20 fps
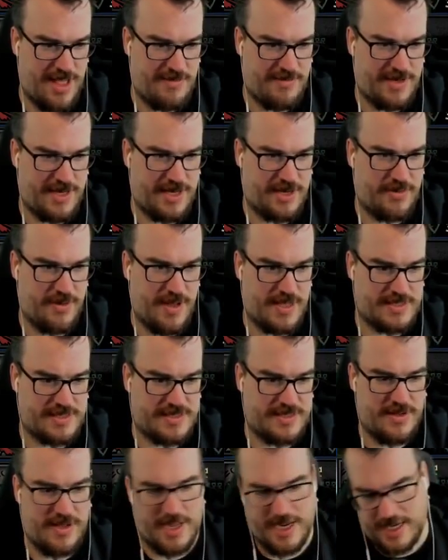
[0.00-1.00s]
have any
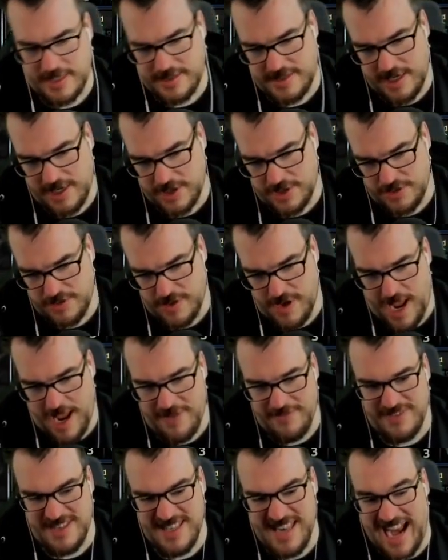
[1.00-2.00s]
crests, though. I guess I could try. I
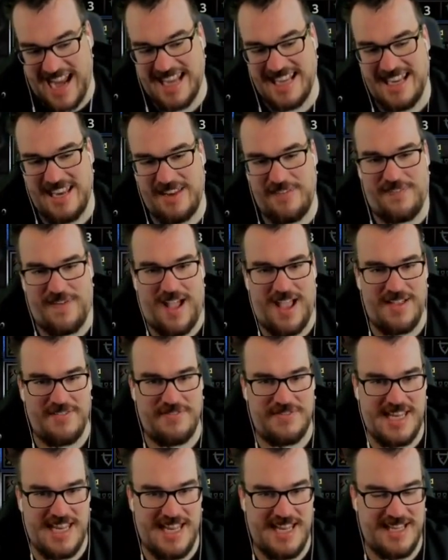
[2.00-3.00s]
have
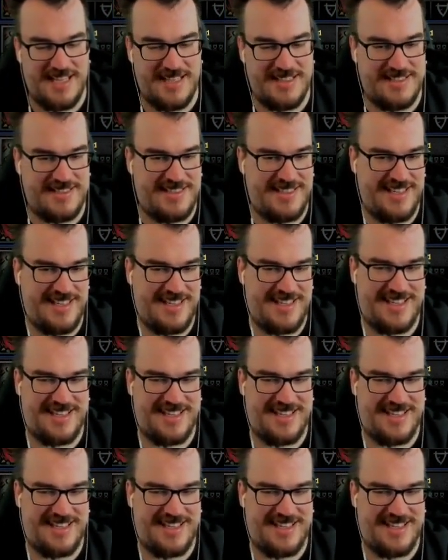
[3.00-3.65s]
95 deeds.